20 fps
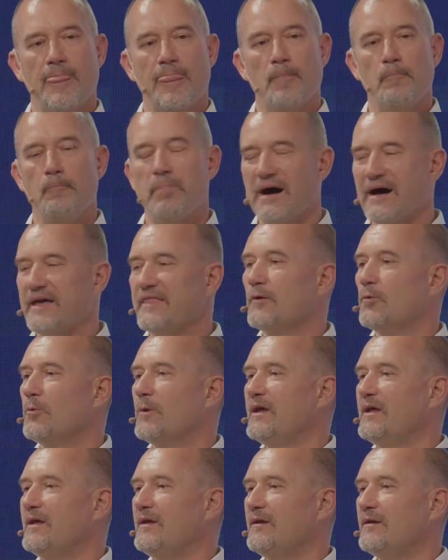By the
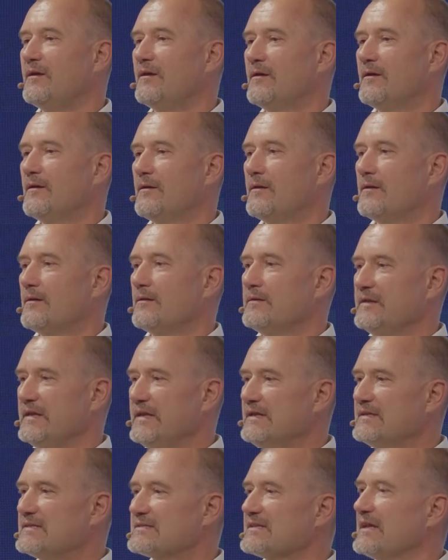way,
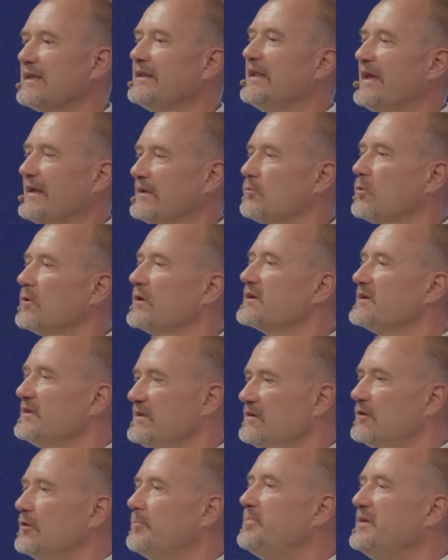needs a networked
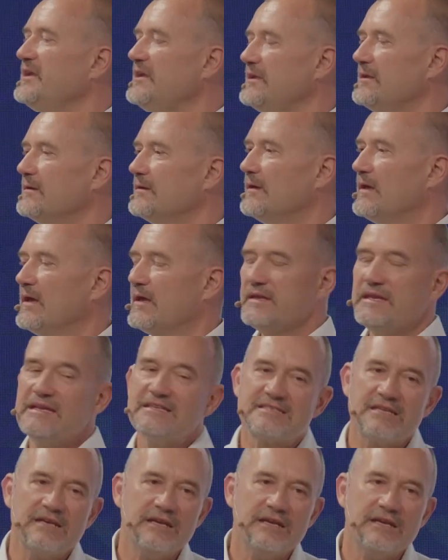ERP. Needs an